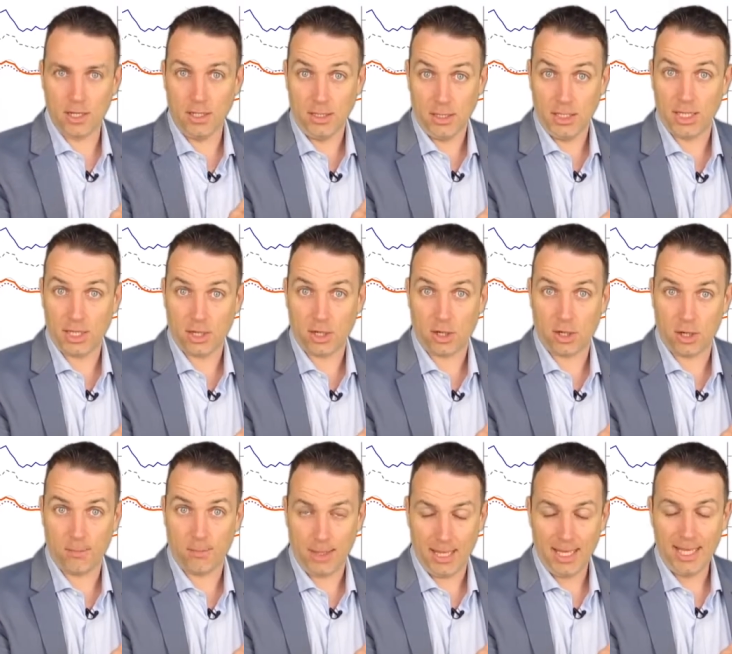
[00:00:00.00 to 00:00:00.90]
the
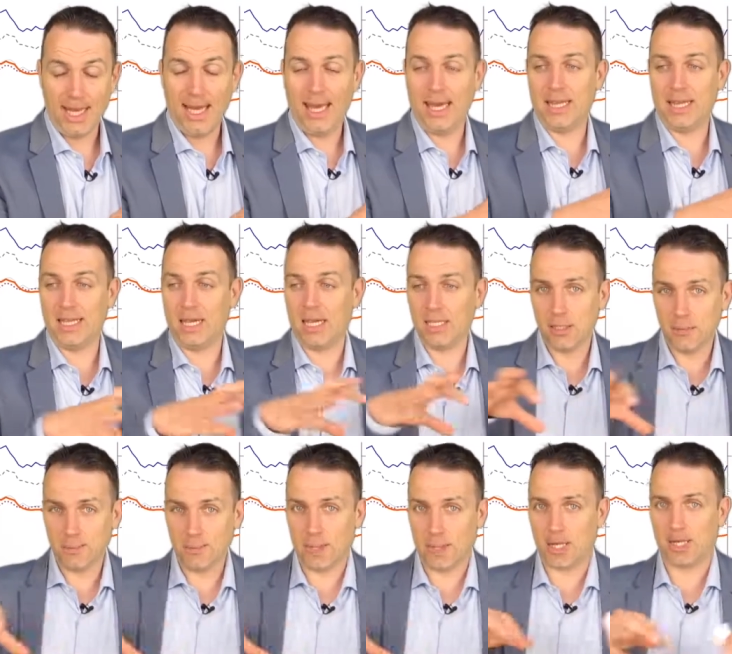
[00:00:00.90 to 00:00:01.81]
economy, and the
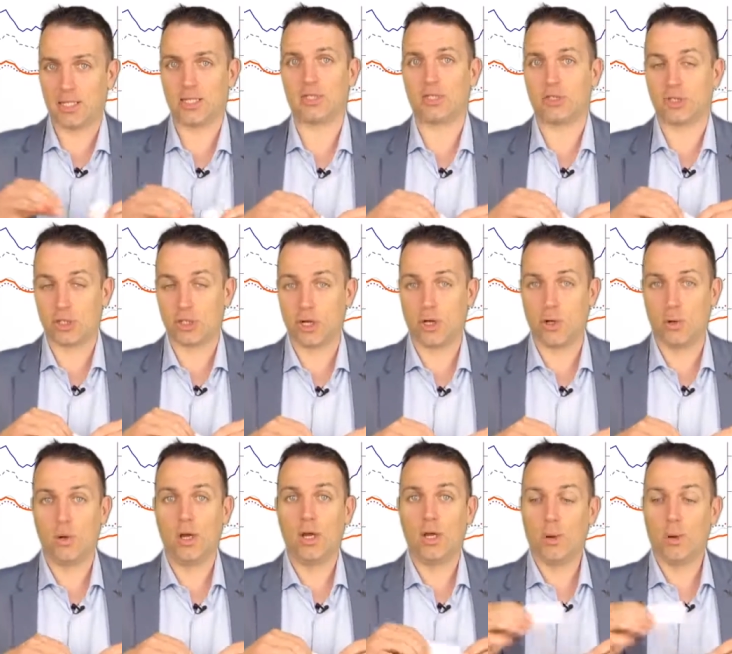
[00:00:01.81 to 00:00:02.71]
other parts
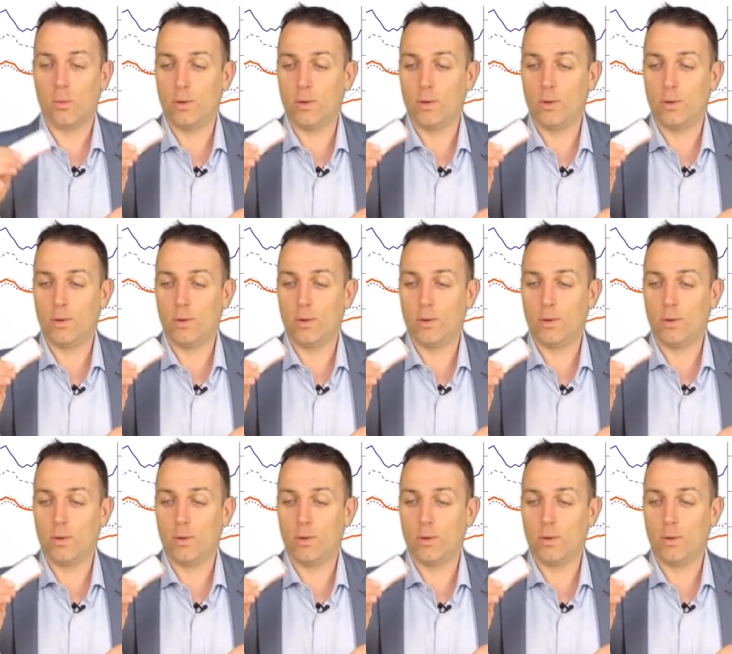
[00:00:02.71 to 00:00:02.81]
show